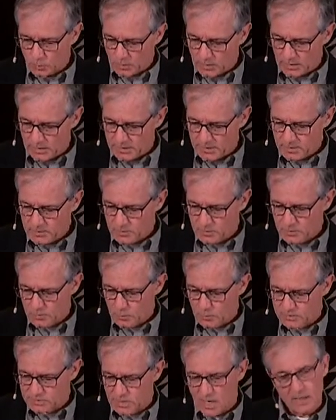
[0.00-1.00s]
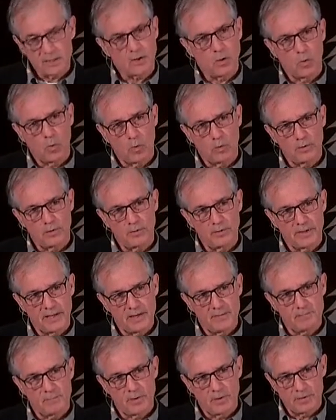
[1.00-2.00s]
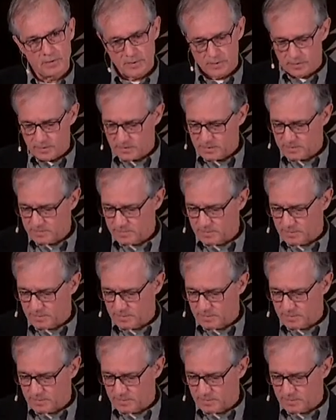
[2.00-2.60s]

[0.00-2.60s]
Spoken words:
one who was not cornered and murdered,